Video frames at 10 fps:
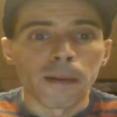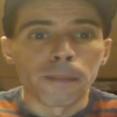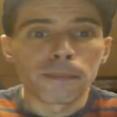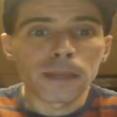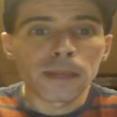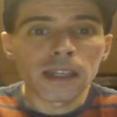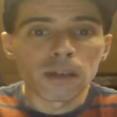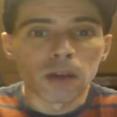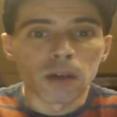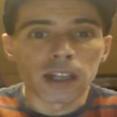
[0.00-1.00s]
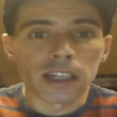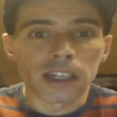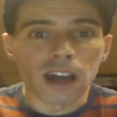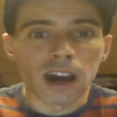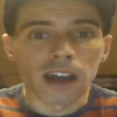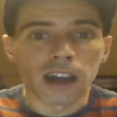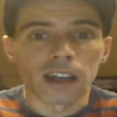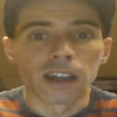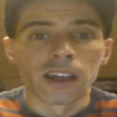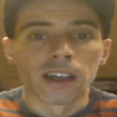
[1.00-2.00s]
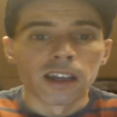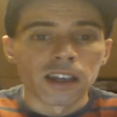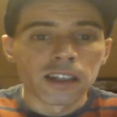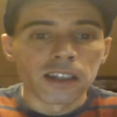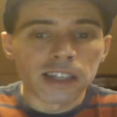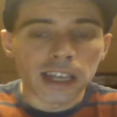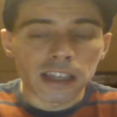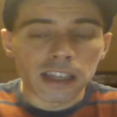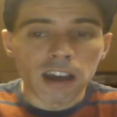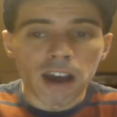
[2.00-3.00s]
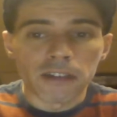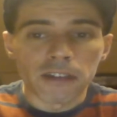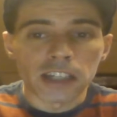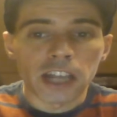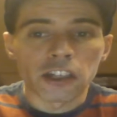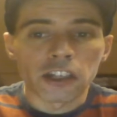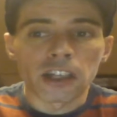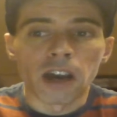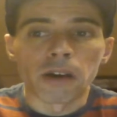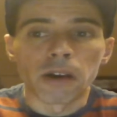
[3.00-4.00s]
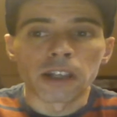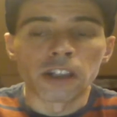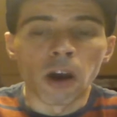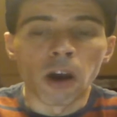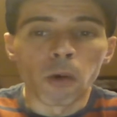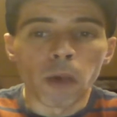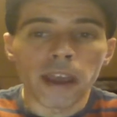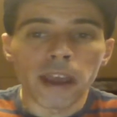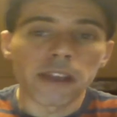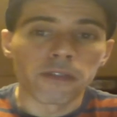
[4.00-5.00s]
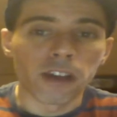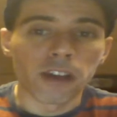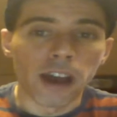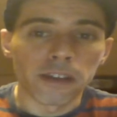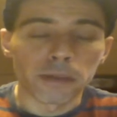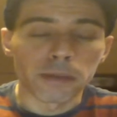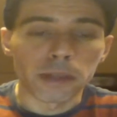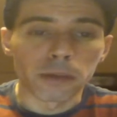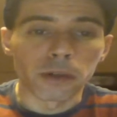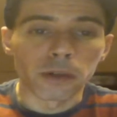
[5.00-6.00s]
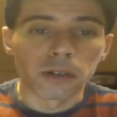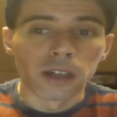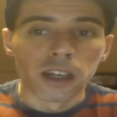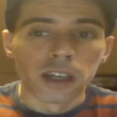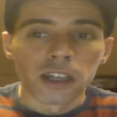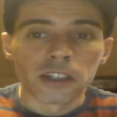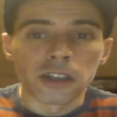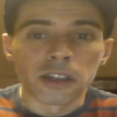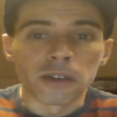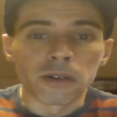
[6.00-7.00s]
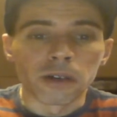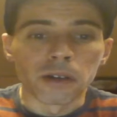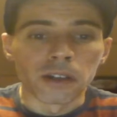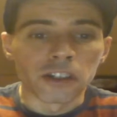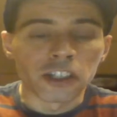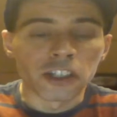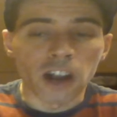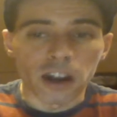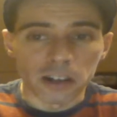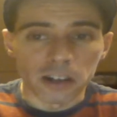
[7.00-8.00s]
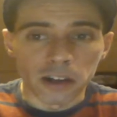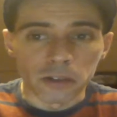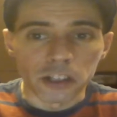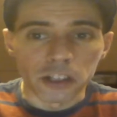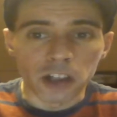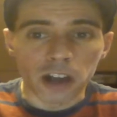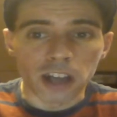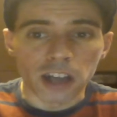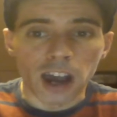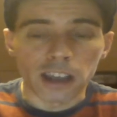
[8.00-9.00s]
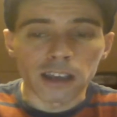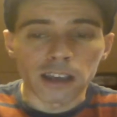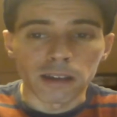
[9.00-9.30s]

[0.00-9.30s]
Be the one to talk. Get the conversation going. Don't wait for other people to start, to start talking